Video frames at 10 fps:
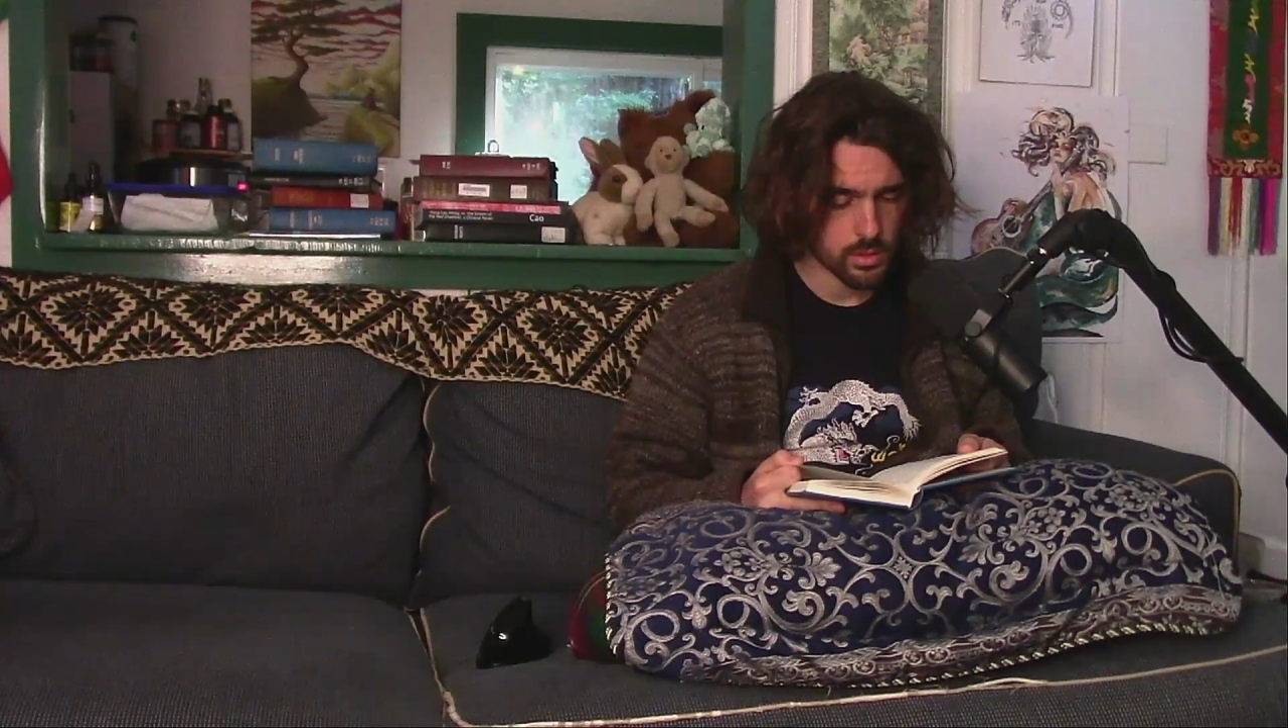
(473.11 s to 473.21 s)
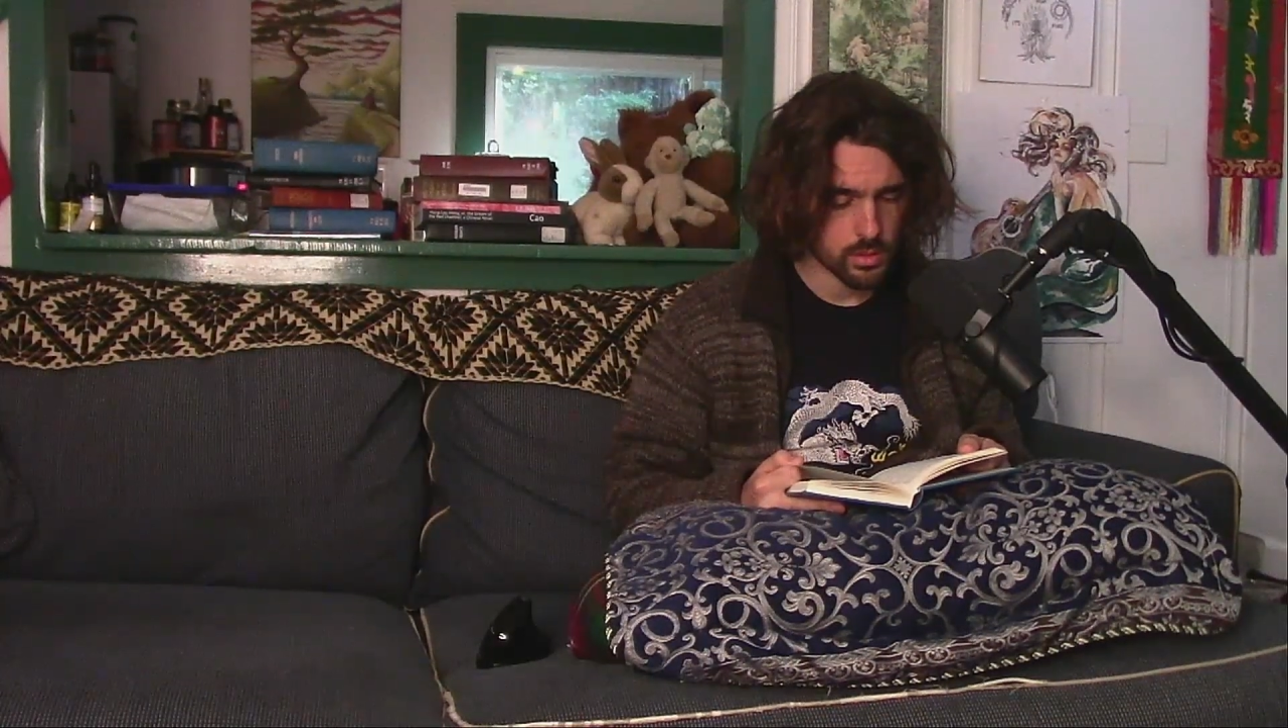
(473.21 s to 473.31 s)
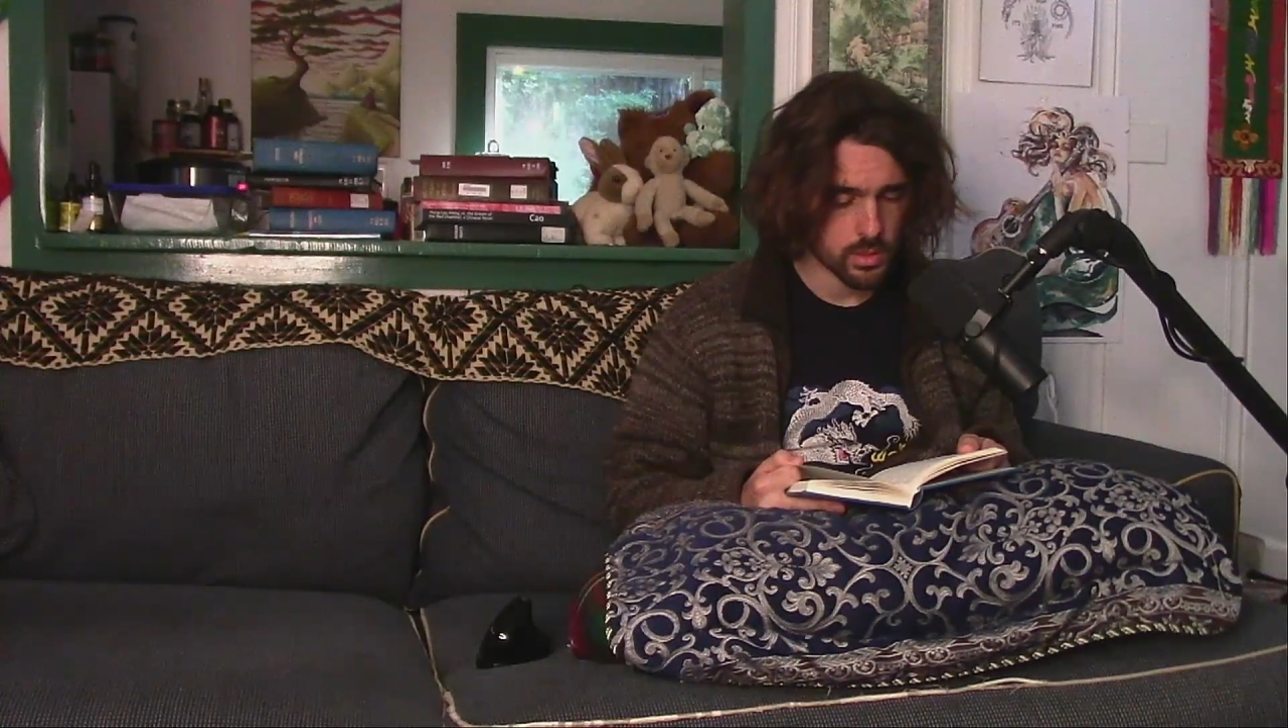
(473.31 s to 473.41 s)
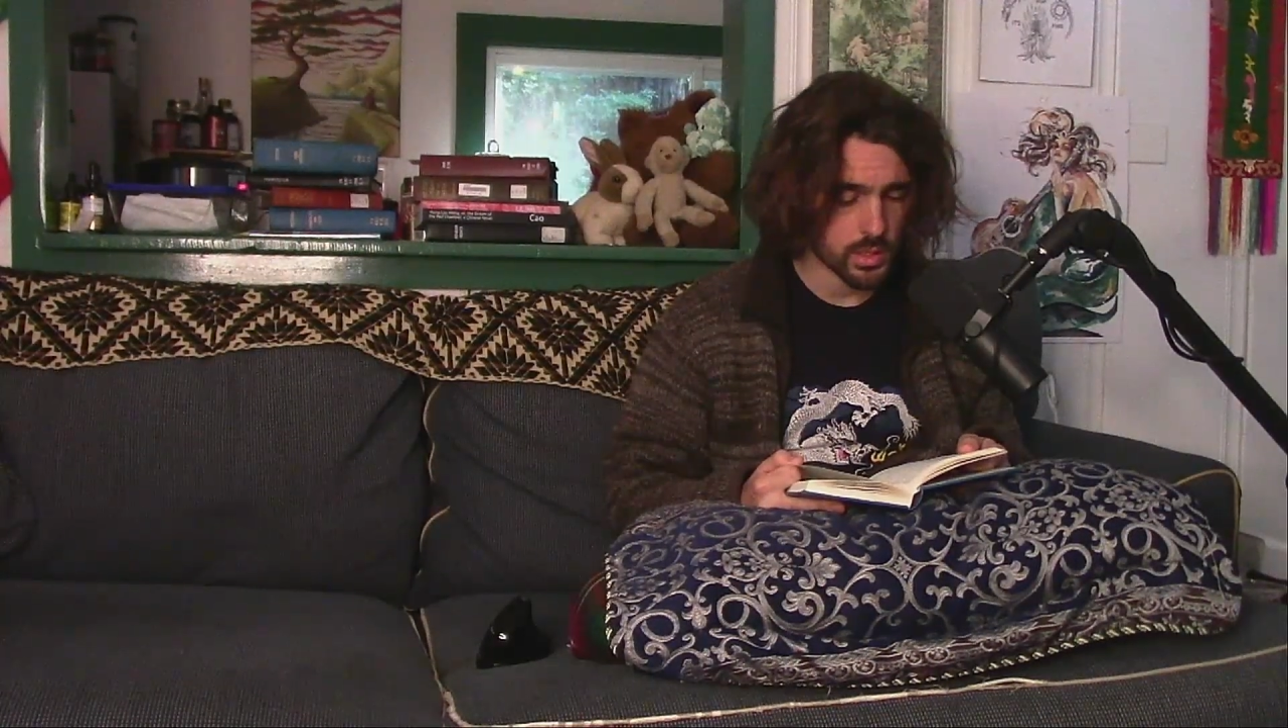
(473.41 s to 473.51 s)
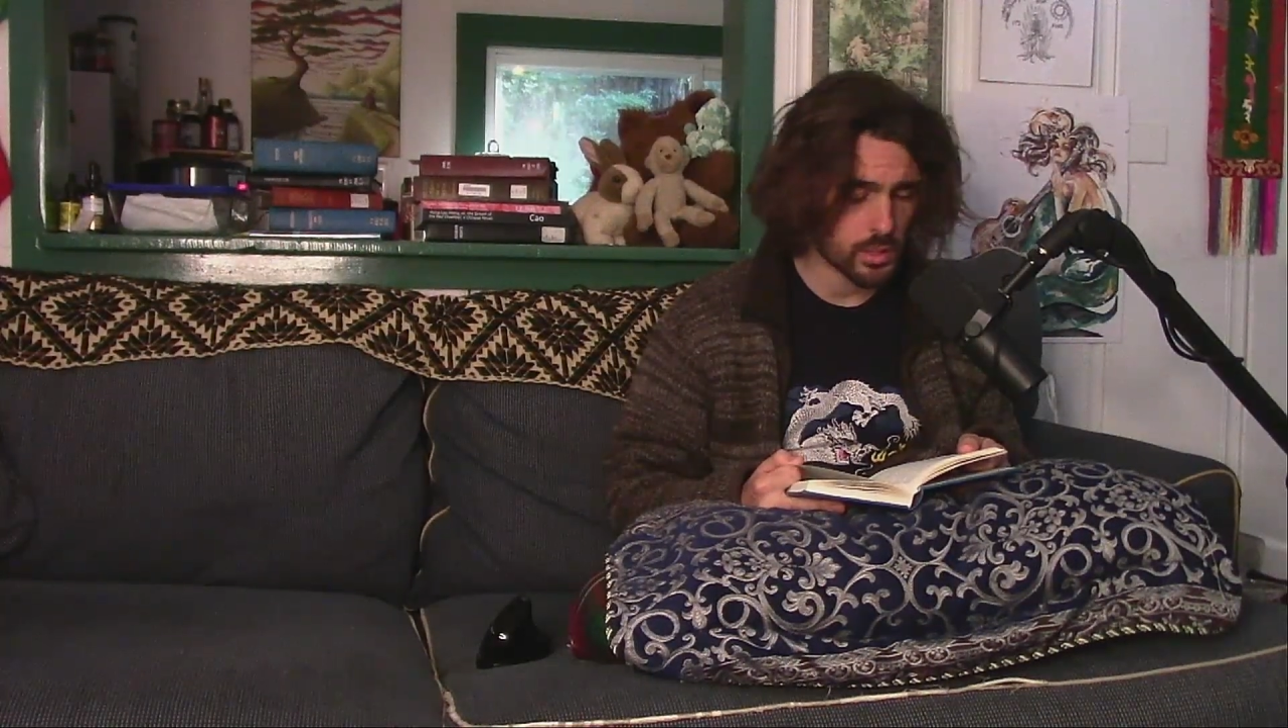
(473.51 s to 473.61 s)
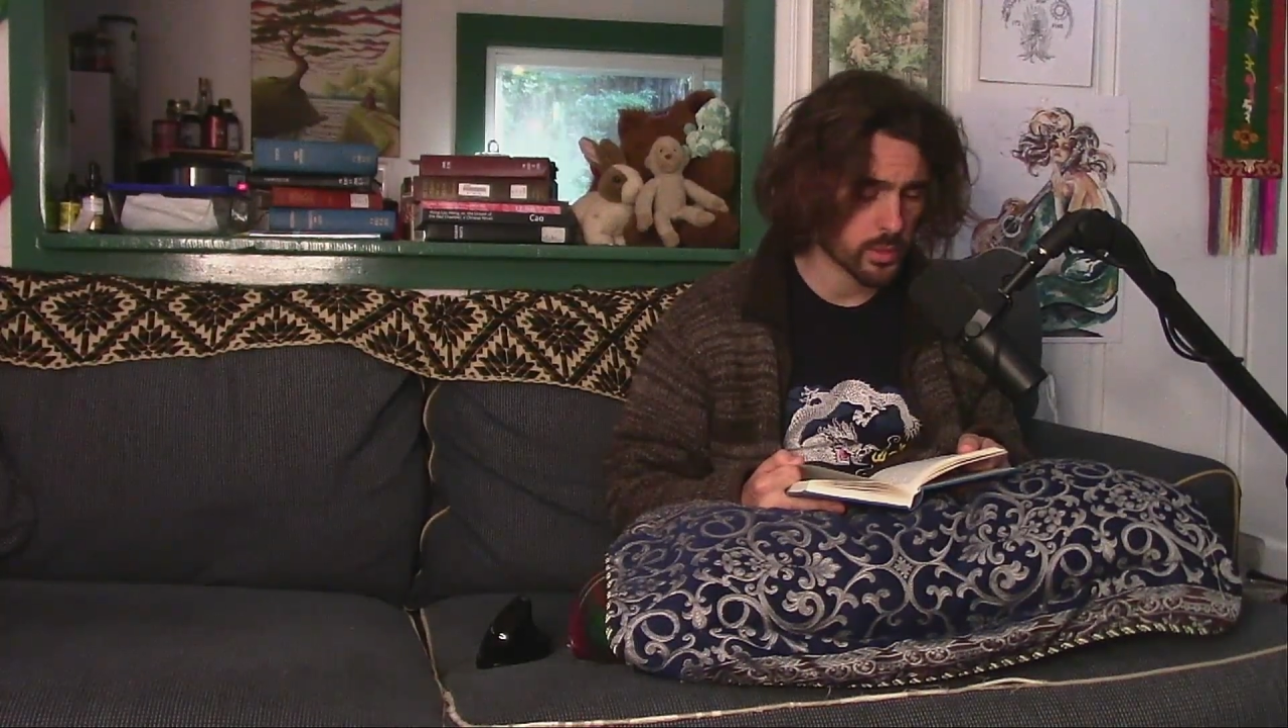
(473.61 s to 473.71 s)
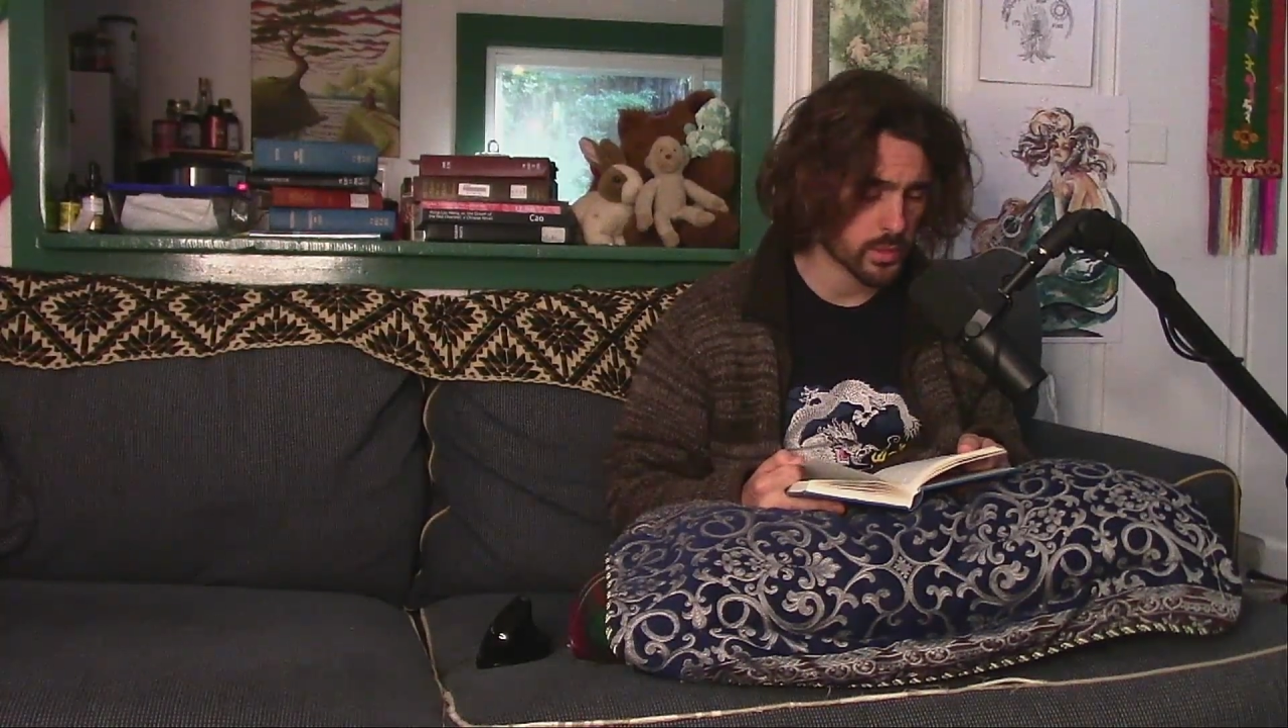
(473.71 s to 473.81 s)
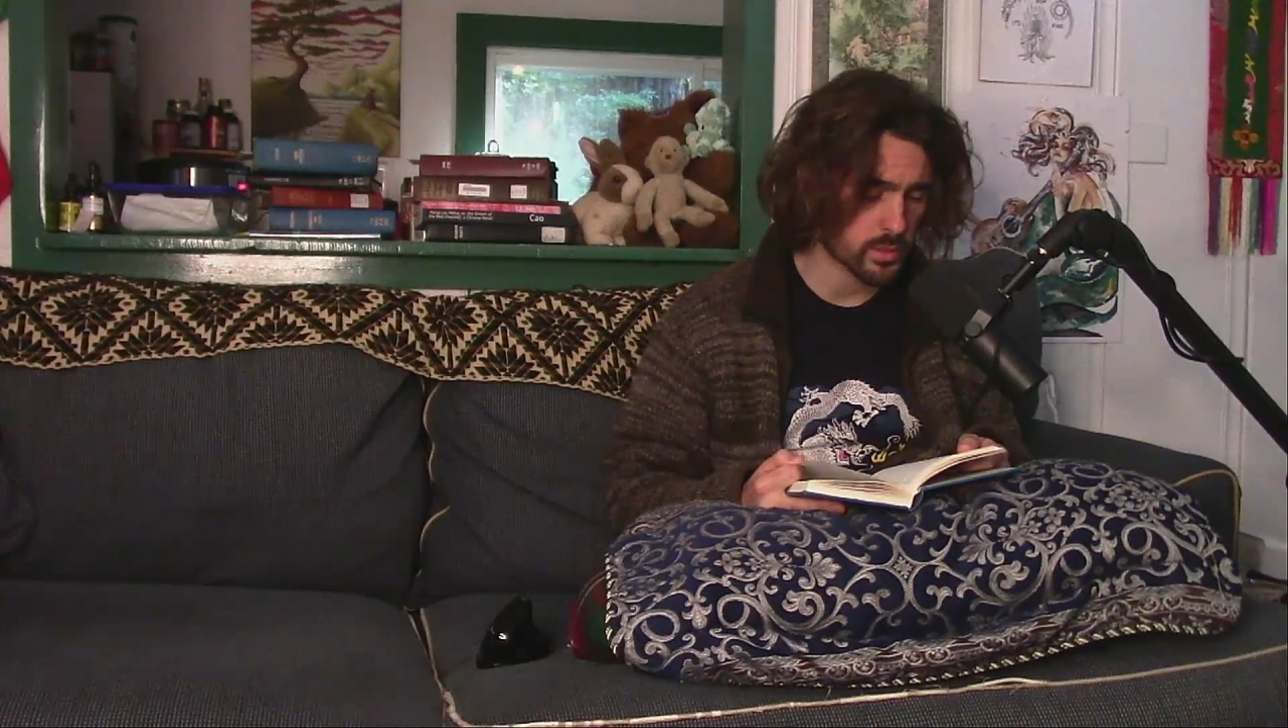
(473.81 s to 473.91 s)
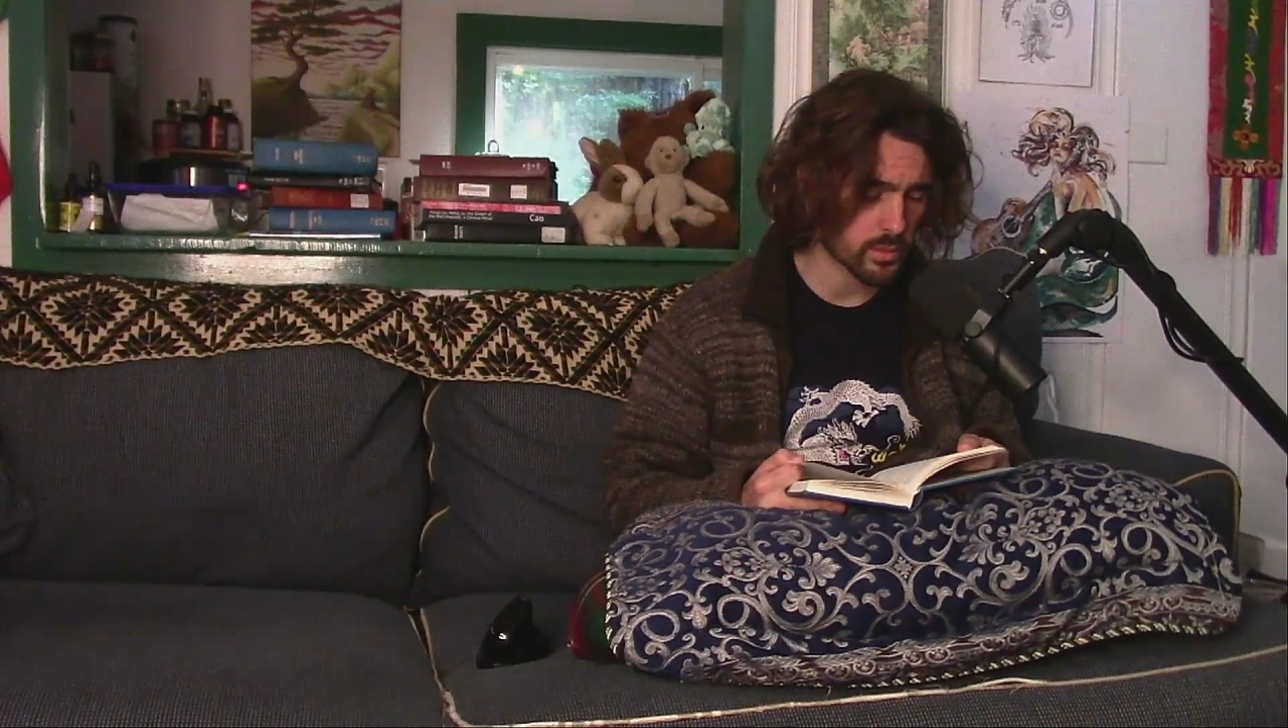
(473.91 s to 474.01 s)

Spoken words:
Lady Russell